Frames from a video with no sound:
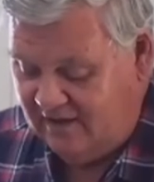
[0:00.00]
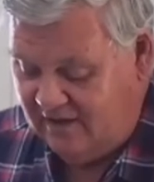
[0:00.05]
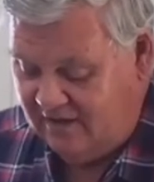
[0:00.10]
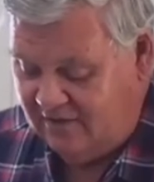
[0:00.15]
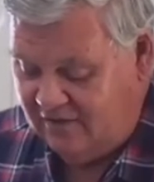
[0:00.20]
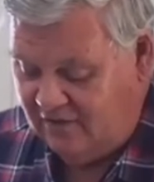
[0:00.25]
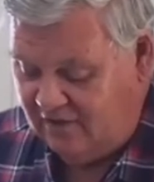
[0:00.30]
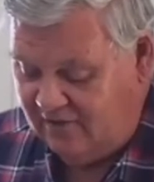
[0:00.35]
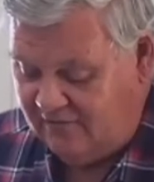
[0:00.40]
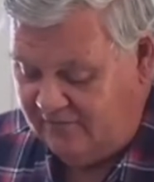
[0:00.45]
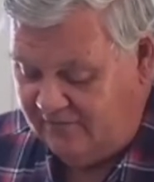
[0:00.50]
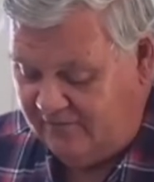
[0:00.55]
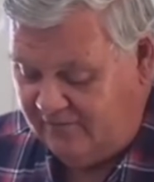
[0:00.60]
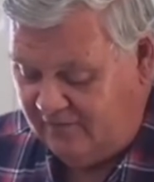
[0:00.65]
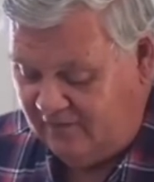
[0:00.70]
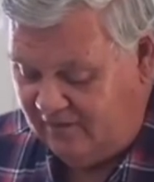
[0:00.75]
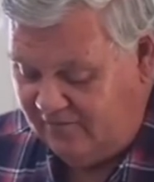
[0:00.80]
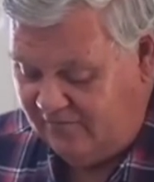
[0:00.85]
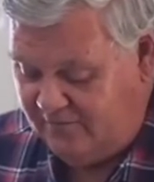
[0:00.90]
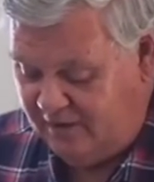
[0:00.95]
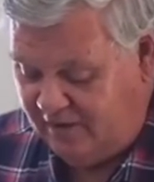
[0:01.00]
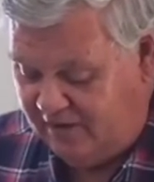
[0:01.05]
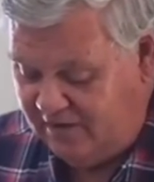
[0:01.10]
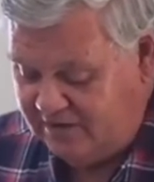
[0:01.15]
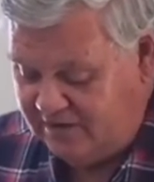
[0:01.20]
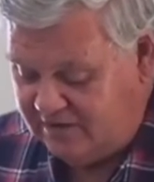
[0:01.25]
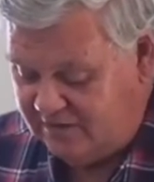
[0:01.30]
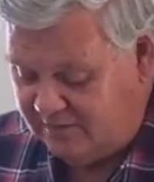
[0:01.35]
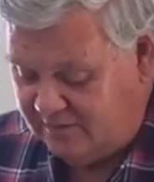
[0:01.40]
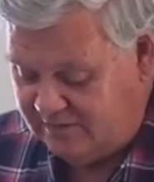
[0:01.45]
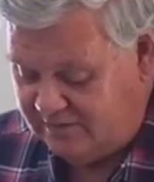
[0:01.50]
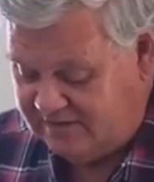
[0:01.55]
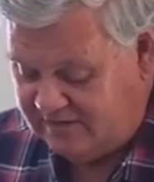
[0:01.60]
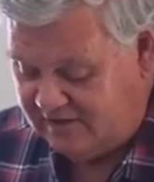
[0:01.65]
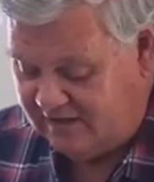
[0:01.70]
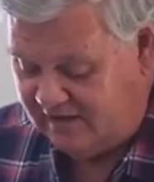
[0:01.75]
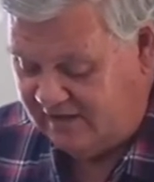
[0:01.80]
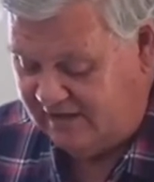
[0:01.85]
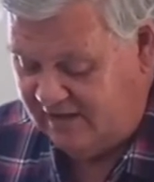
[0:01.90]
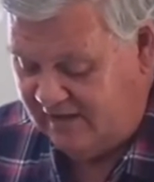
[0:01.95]
not of perishable
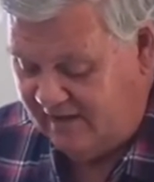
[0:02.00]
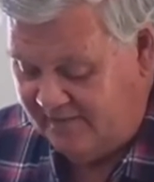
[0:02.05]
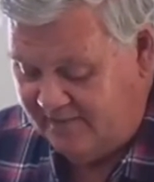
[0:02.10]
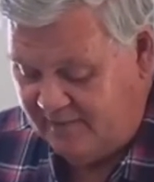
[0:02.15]
seed,